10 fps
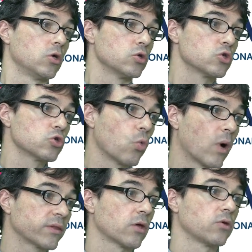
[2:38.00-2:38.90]
So
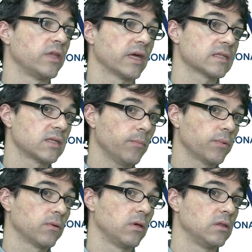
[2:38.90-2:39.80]
what are the next
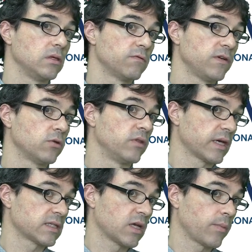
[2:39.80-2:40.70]
steps in this field? The
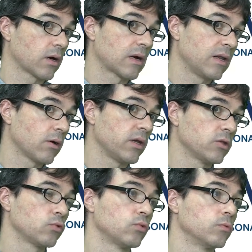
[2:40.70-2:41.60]
next steps are clearly
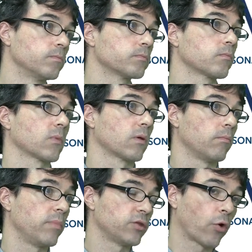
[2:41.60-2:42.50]
to
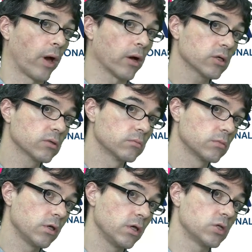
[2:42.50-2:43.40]
better rank
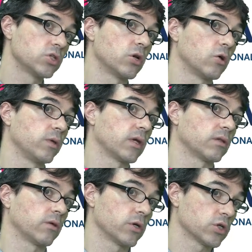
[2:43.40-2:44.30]
each genomic
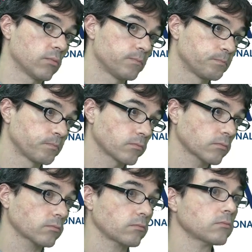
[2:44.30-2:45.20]
alteration
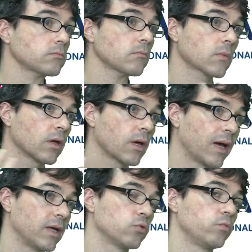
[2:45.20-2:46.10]

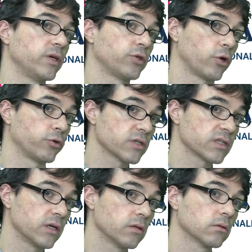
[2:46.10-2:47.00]
and to better
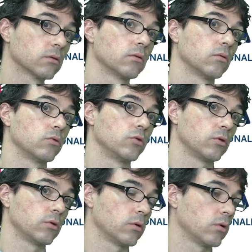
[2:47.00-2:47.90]
understand
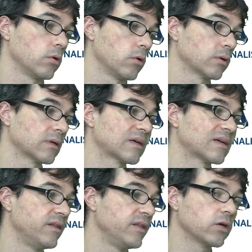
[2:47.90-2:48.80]
the
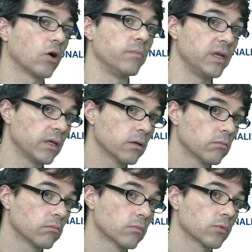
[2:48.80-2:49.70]
clinical meaning
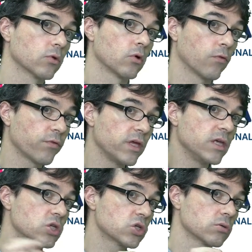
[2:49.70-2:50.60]
of
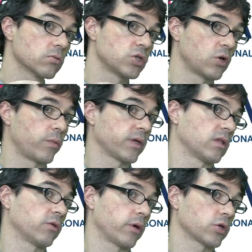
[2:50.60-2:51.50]
each genomic
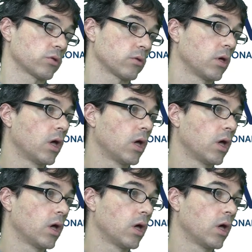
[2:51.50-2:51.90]
alteration.